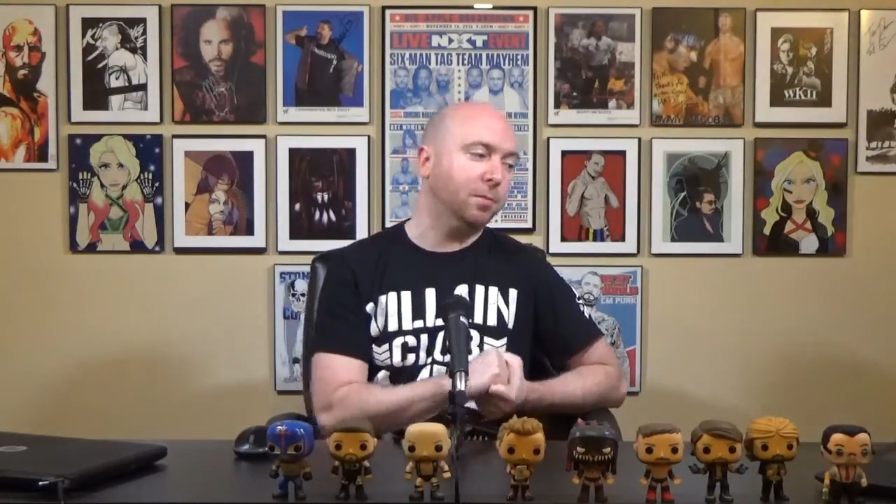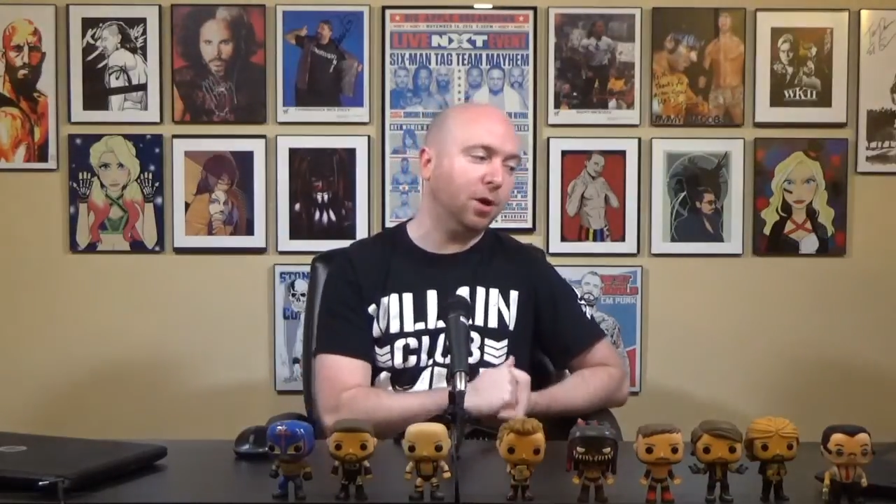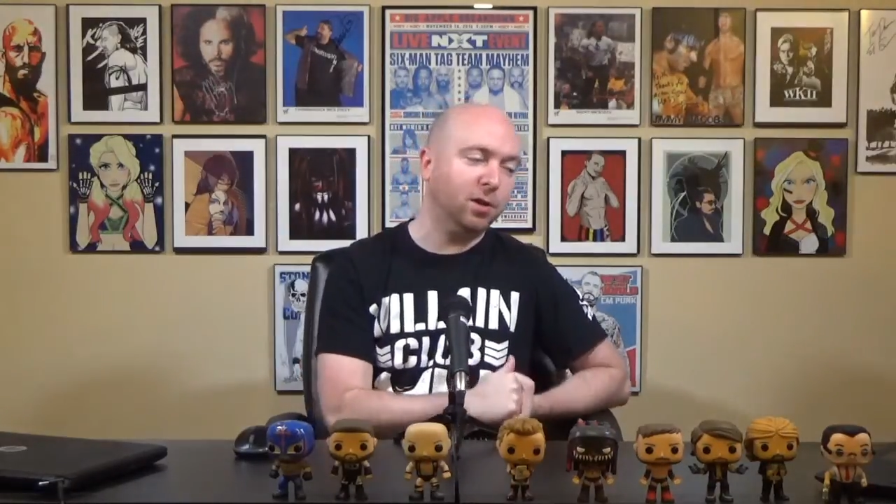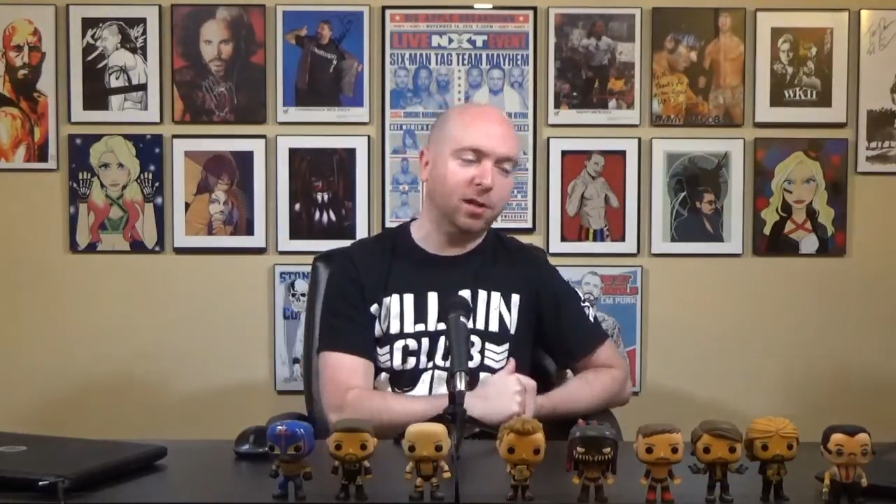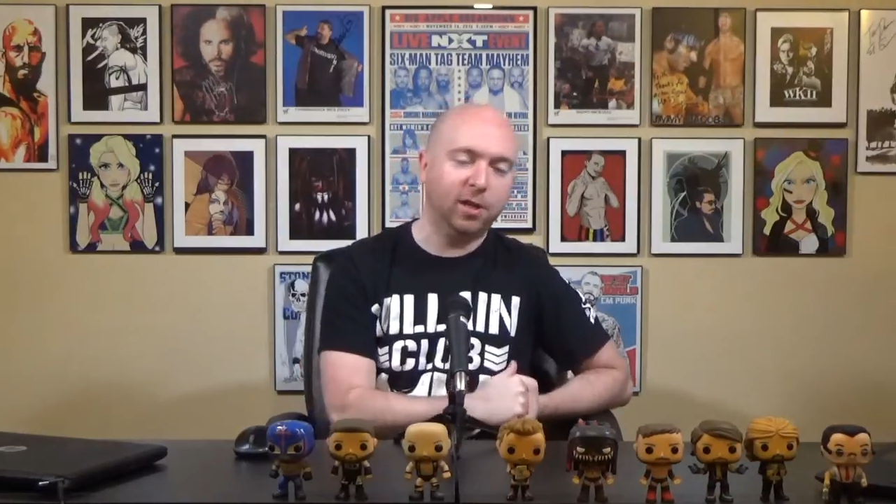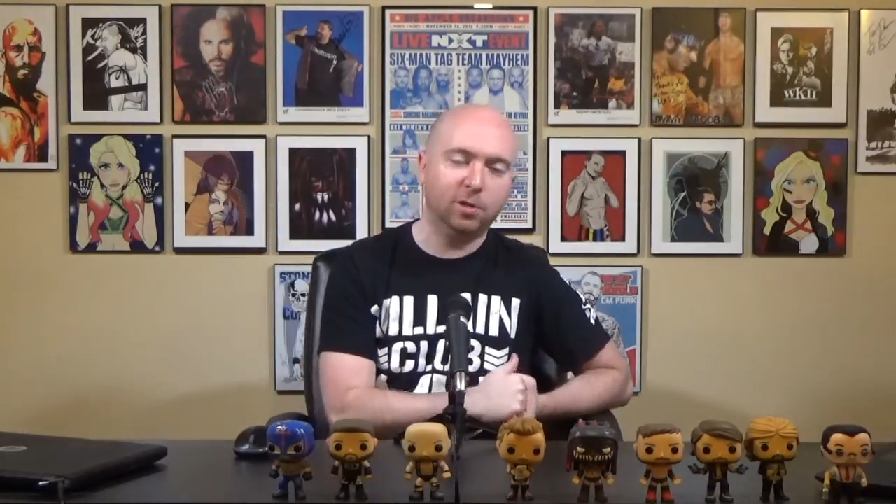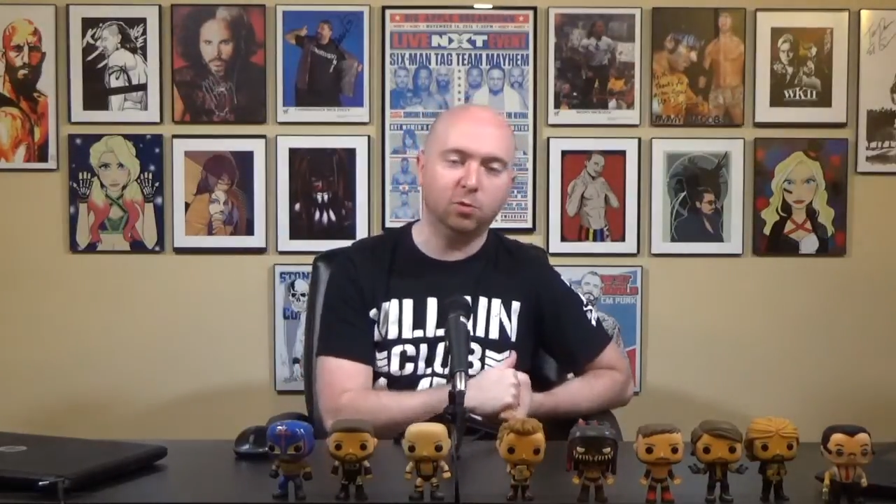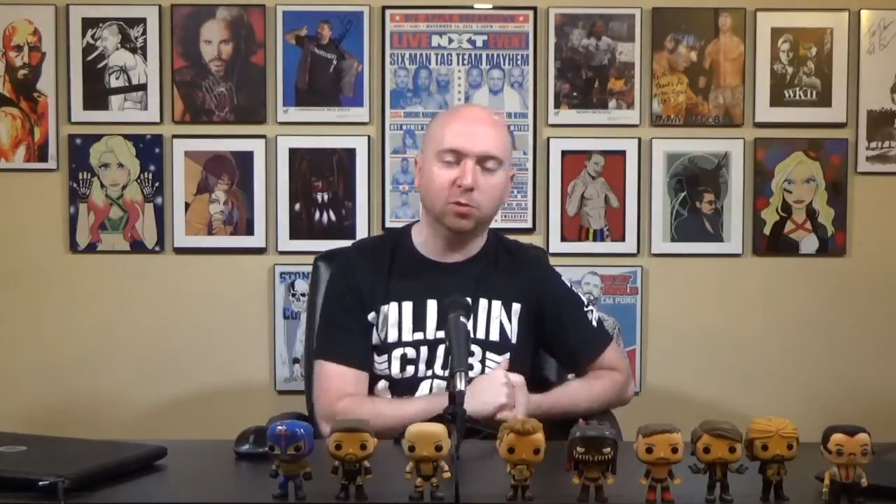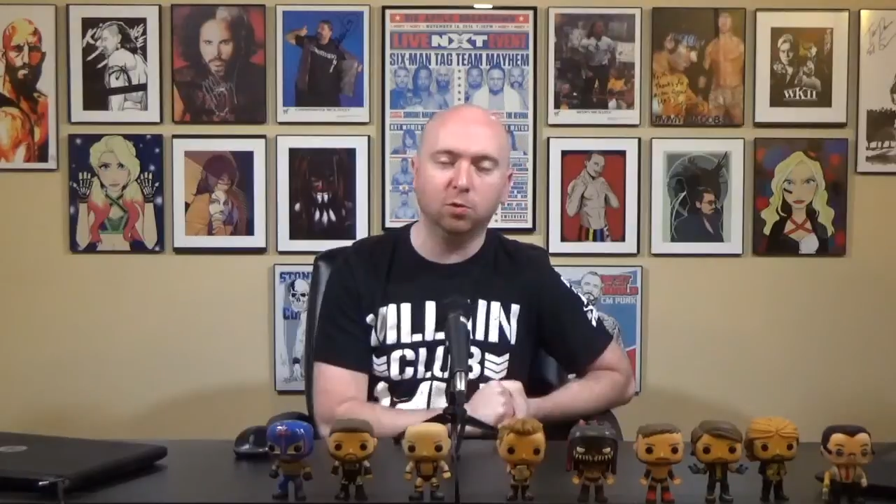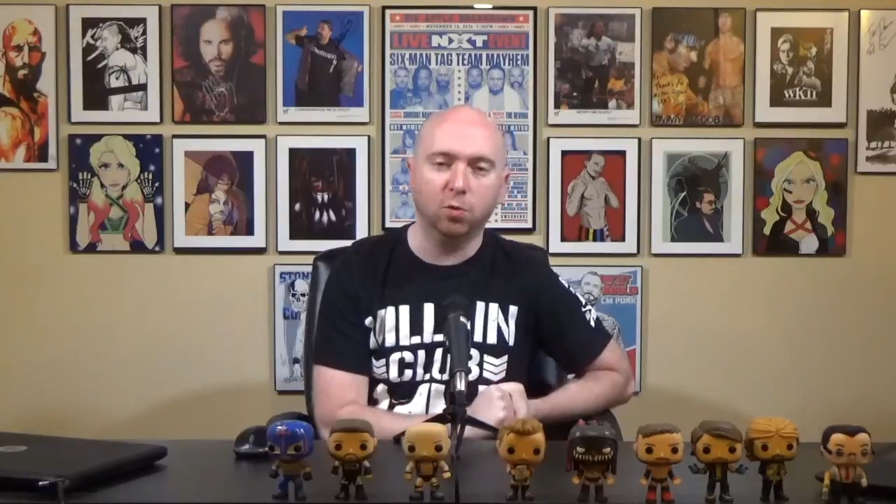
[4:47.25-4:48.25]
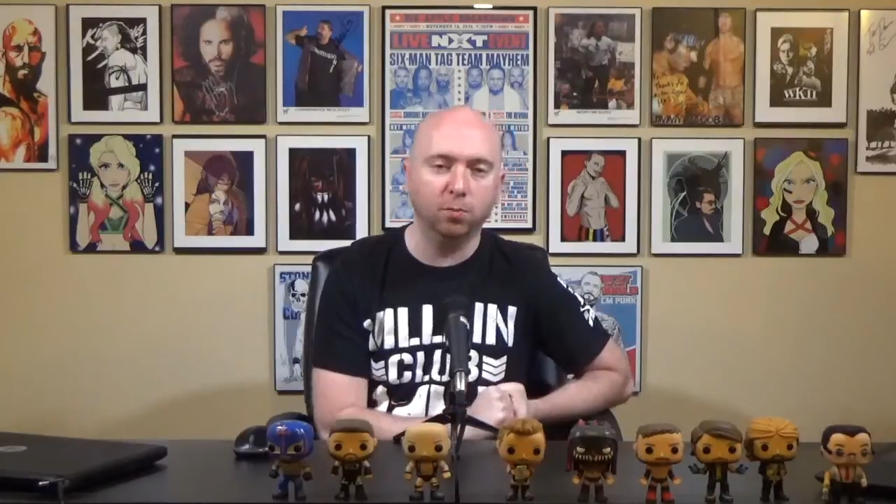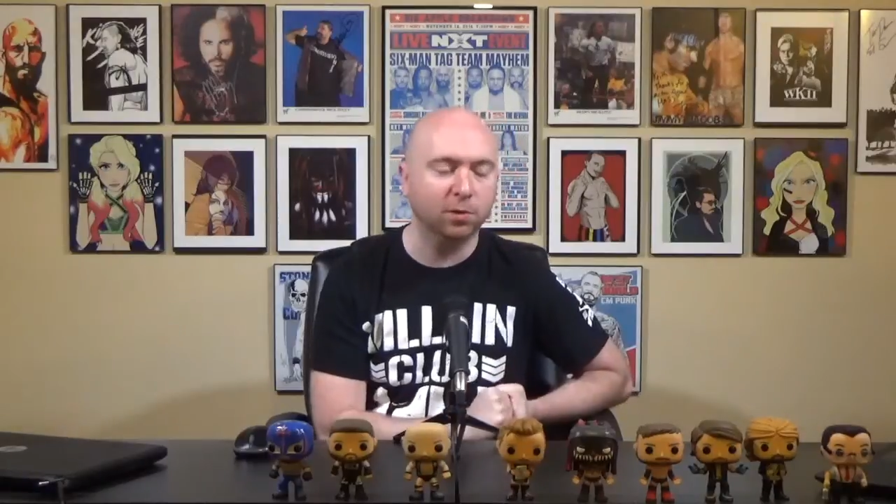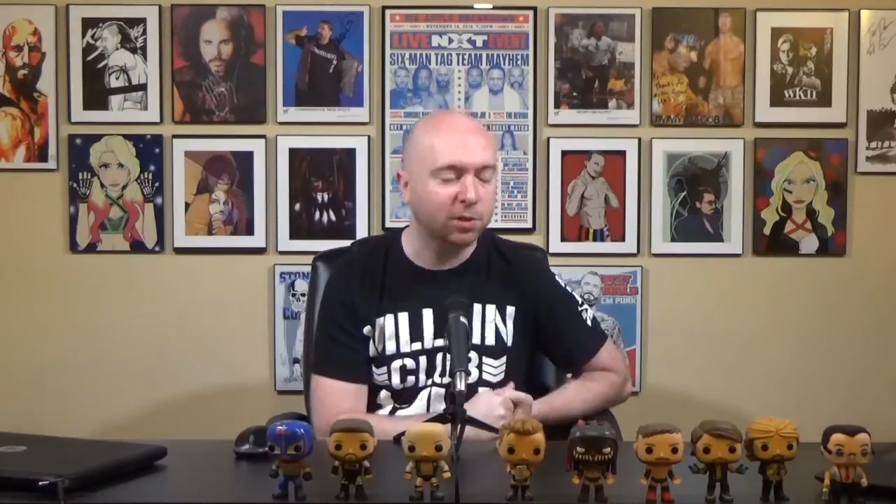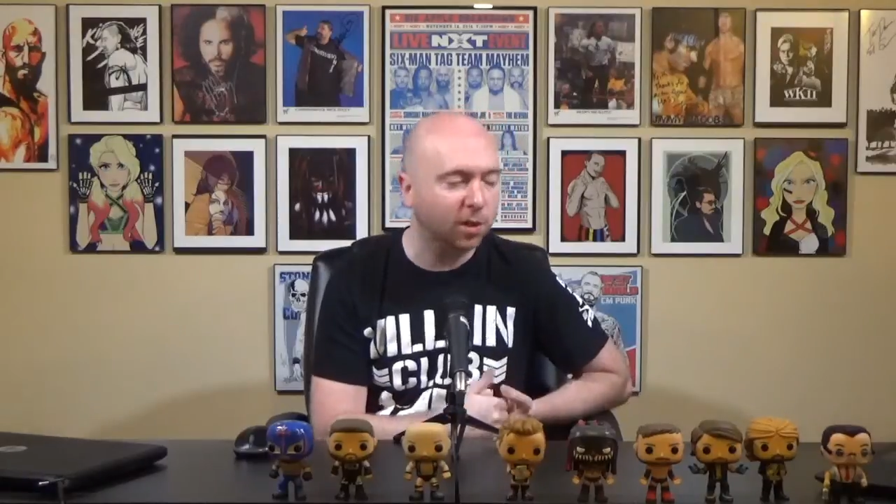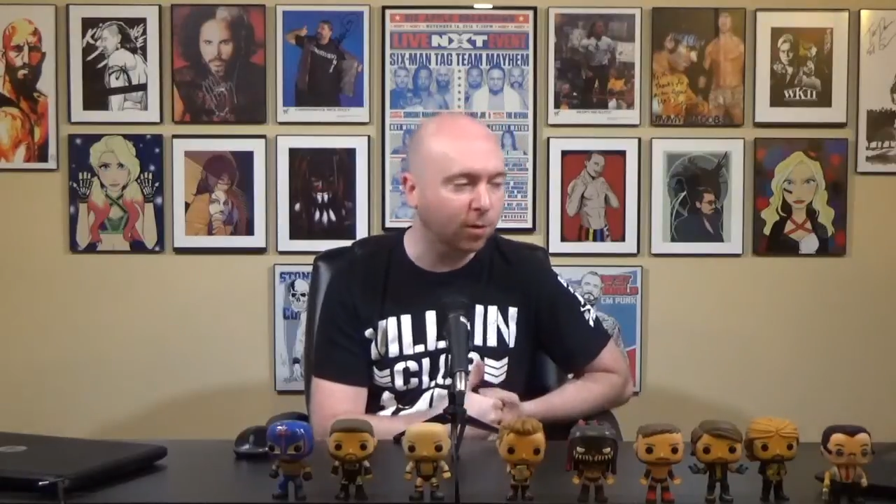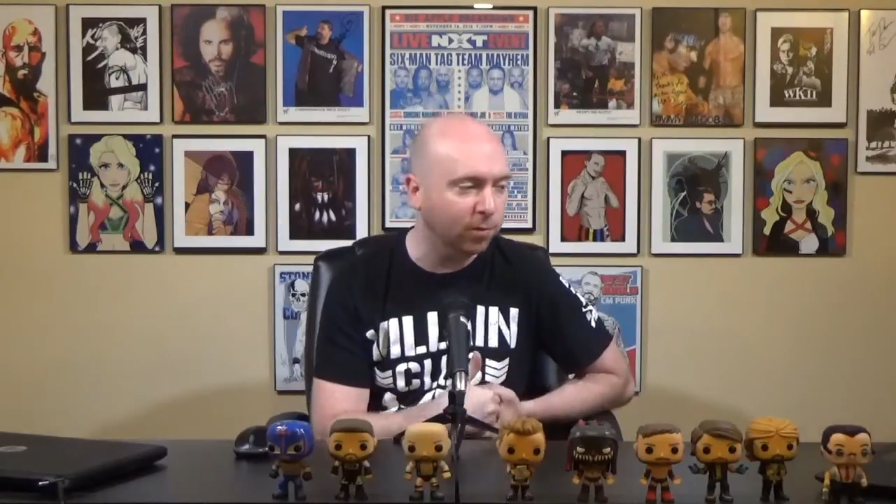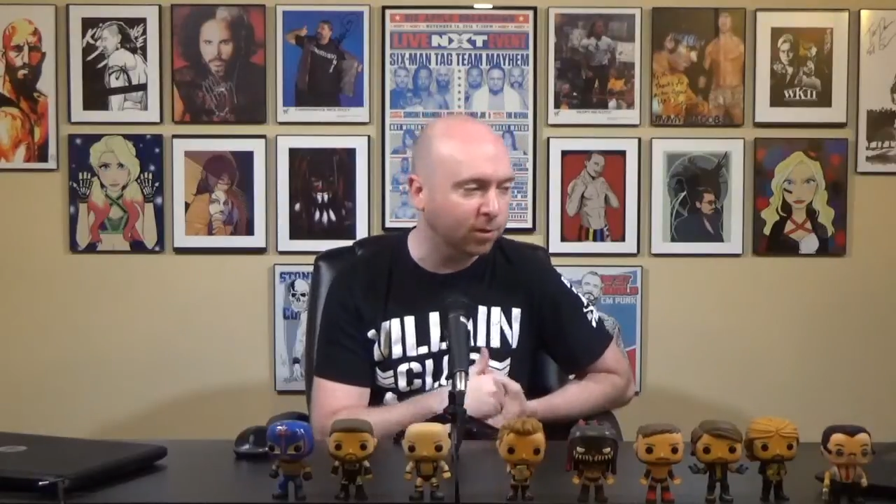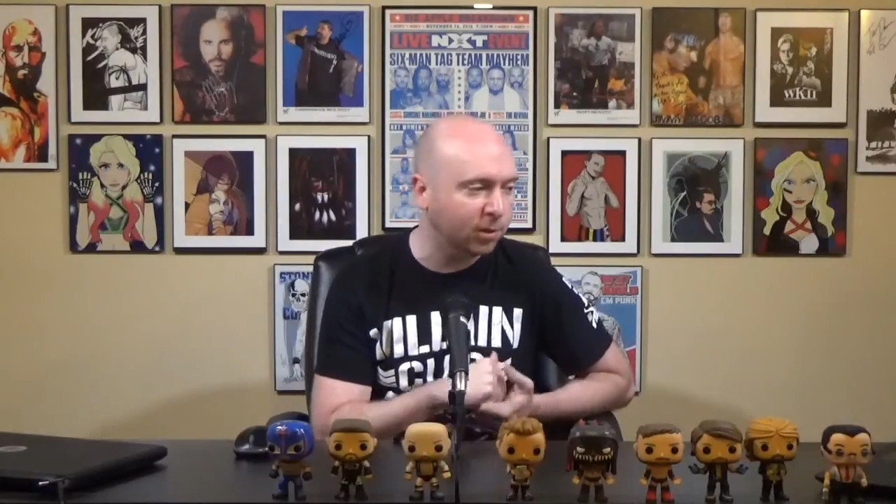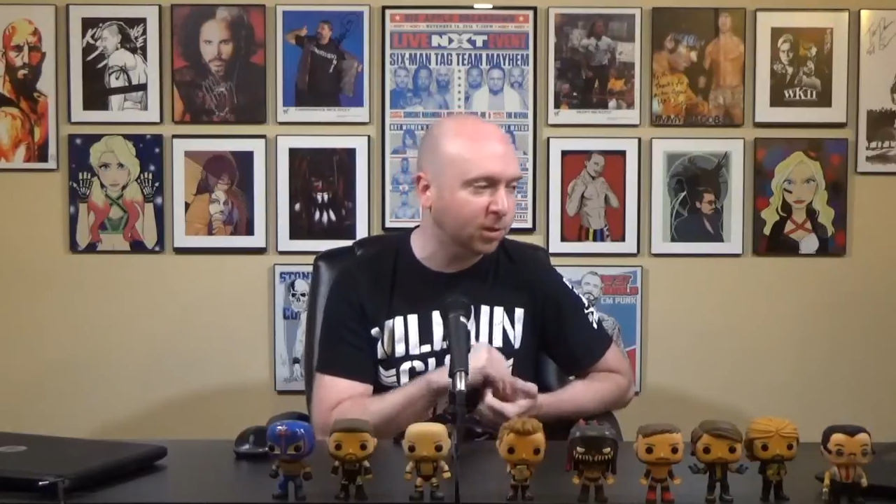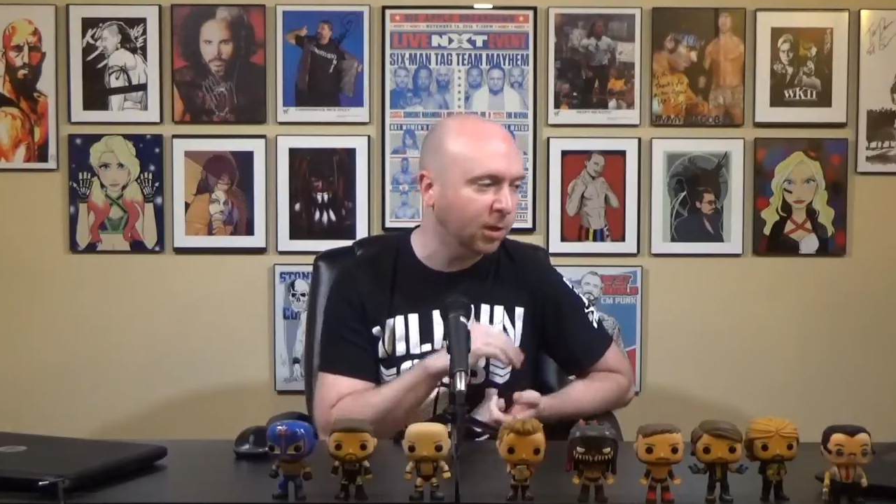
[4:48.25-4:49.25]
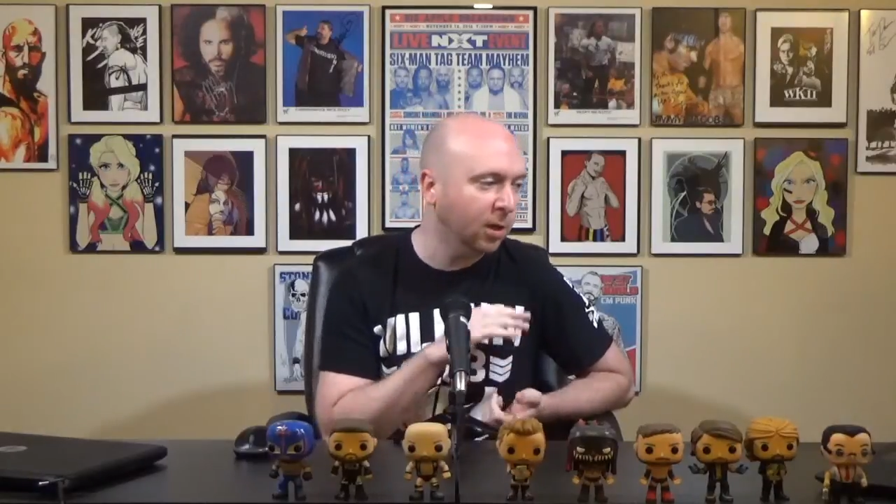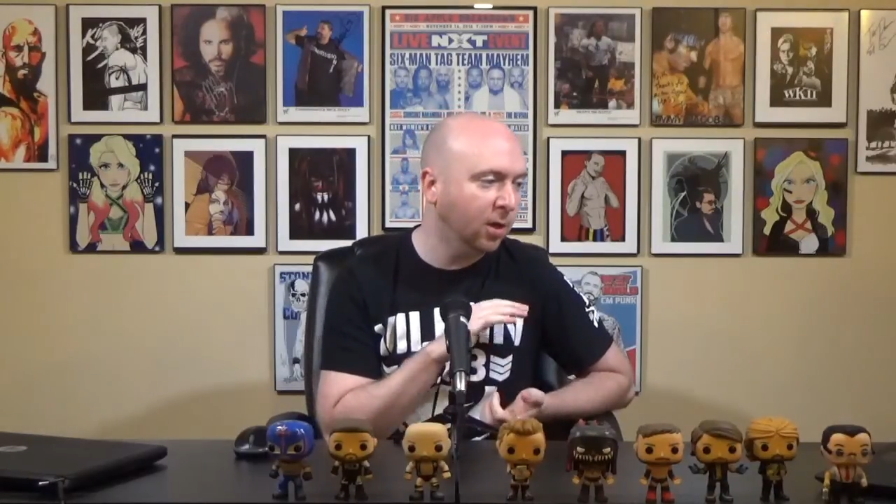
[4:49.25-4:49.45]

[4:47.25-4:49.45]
podcast with Storm and Cyrus.